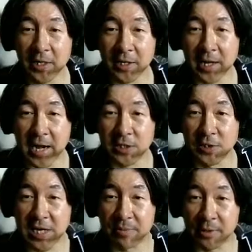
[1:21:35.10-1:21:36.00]
engage
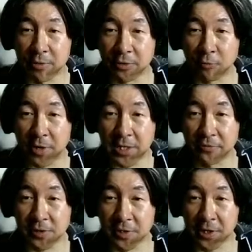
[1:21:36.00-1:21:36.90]
deeply with creative
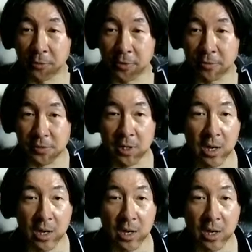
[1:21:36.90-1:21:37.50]
scenarios